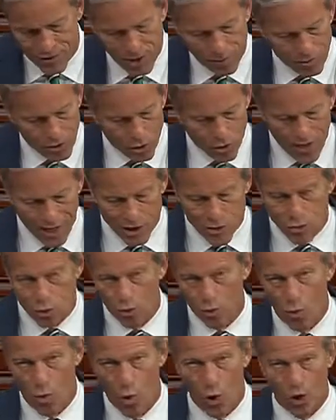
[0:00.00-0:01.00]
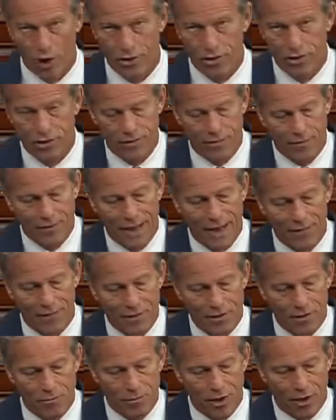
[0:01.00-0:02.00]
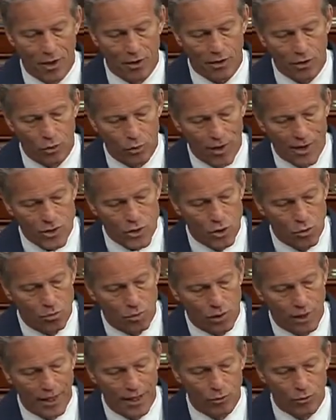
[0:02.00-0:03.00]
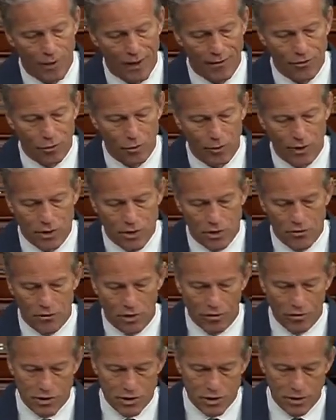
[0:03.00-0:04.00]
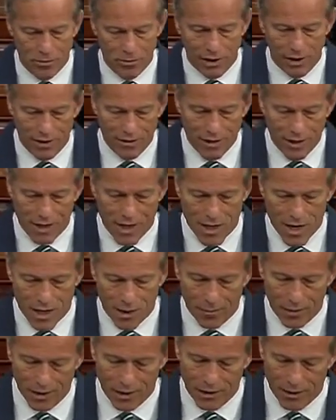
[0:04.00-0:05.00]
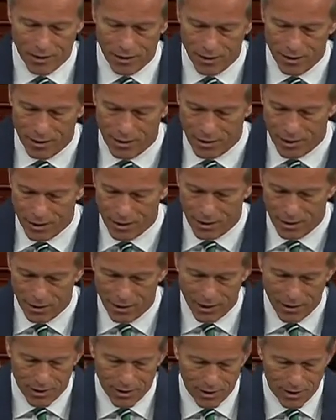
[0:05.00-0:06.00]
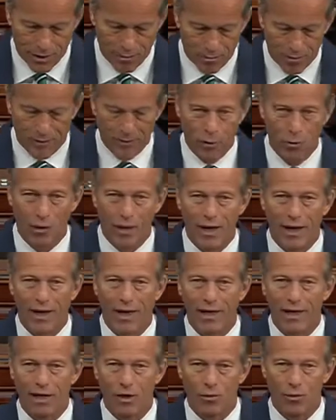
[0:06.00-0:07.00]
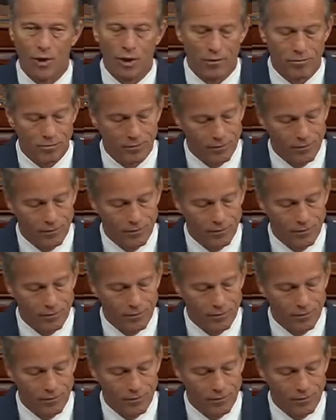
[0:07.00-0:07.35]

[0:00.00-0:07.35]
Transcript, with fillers: Democrats were warned that the American Rescue Plan ran the risk of overstimulating the economy, but they went ahead anyway.